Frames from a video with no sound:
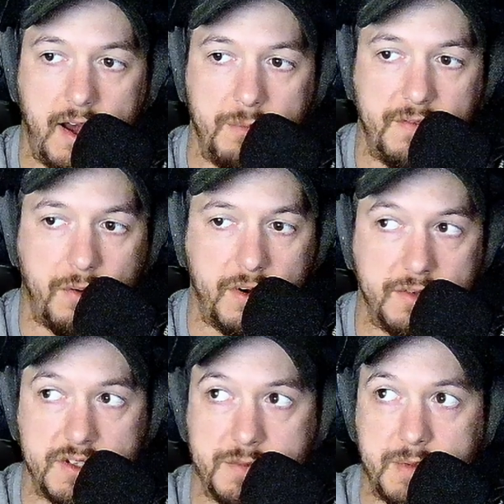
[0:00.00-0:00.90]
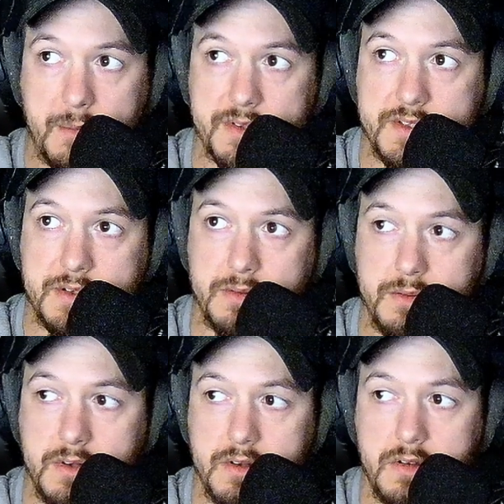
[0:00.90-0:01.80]
Before you just be able
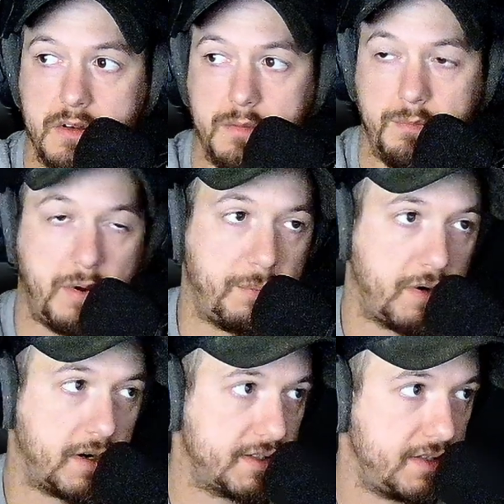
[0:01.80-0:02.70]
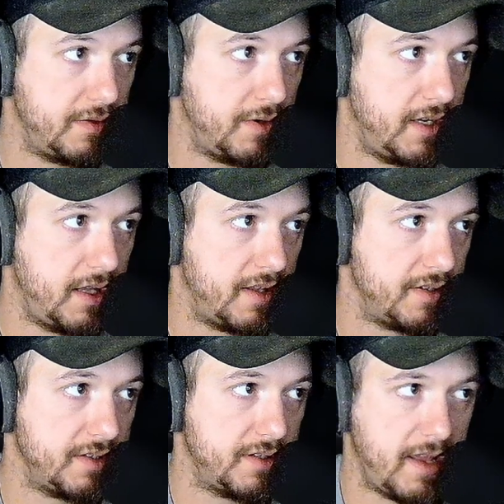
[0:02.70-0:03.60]
to put perks into it and then
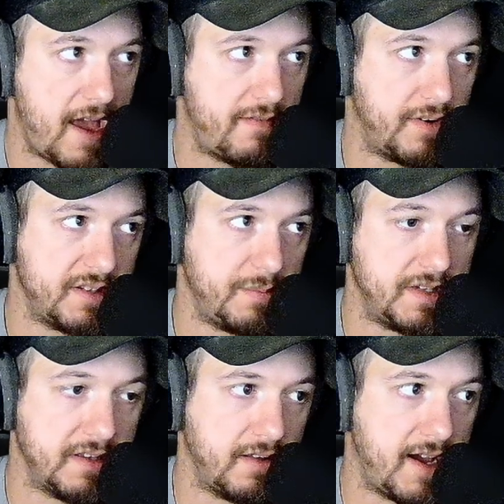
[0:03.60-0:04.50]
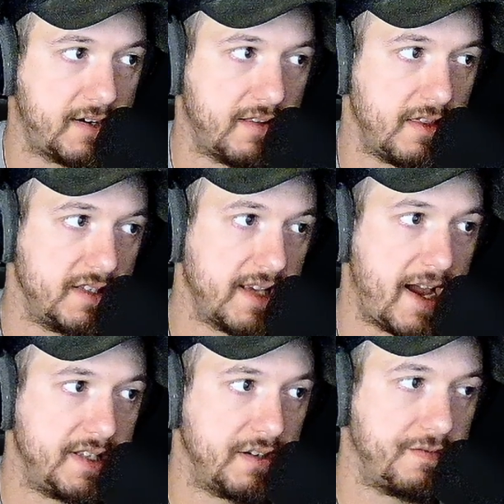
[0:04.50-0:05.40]
just have recipes unlocked, and then these high
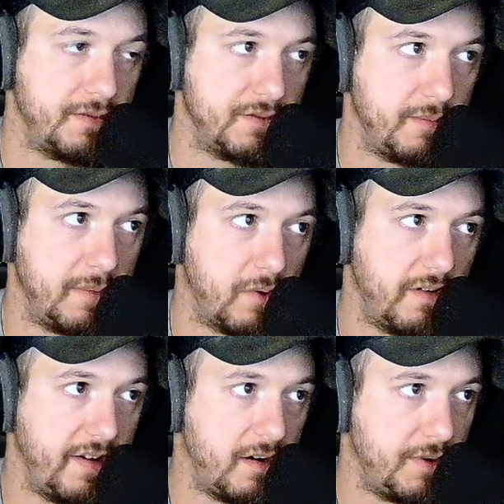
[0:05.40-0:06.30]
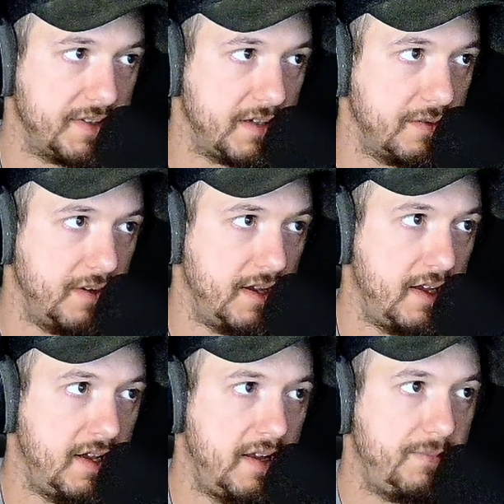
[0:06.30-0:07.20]
tier foods would be more available to you.
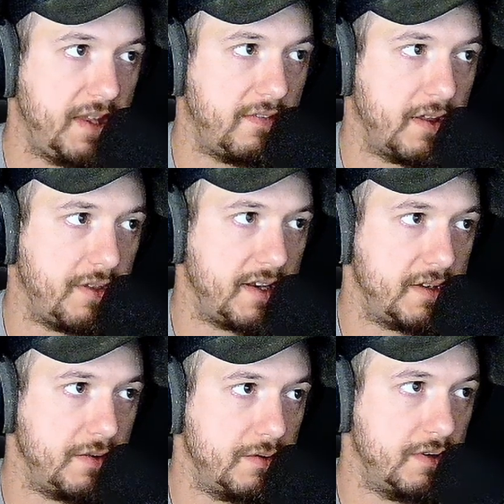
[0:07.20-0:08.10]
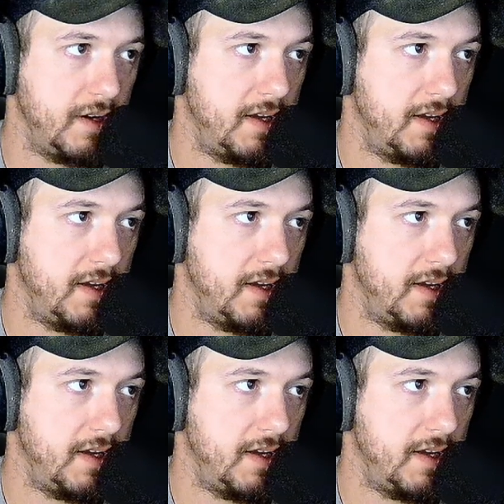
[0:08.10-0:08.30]
Even though they do